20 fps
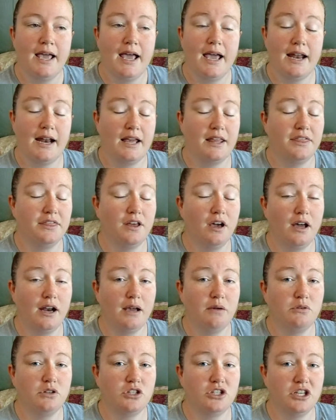And I thought
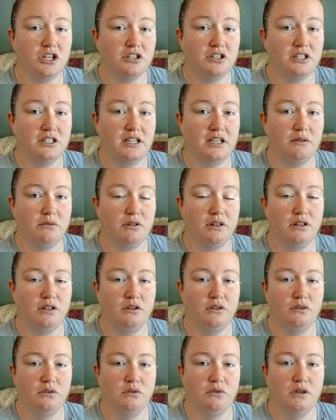I would share today with
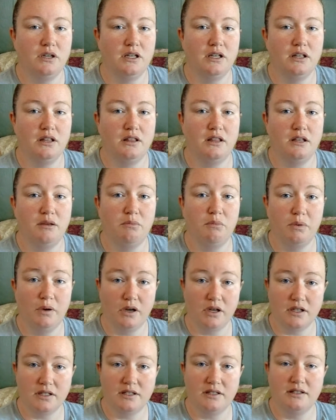you the
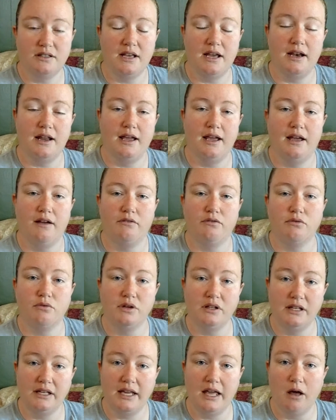books that have
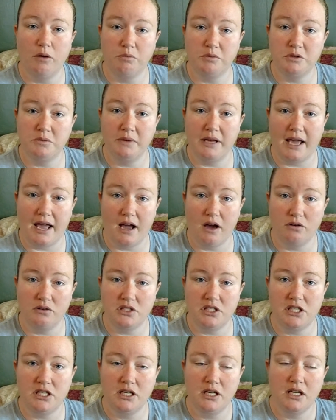really helped me
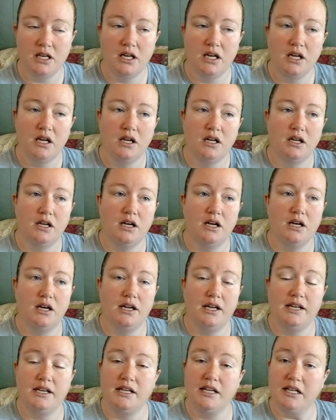out
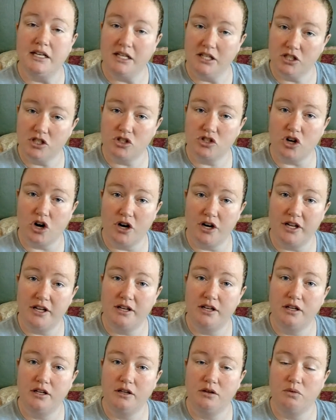in getting
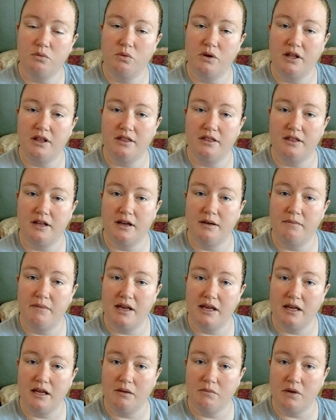started with
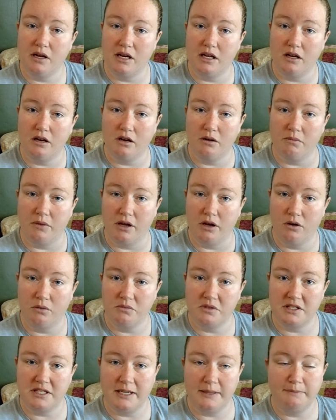making money on my
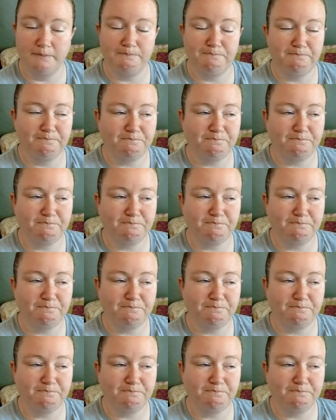homestead.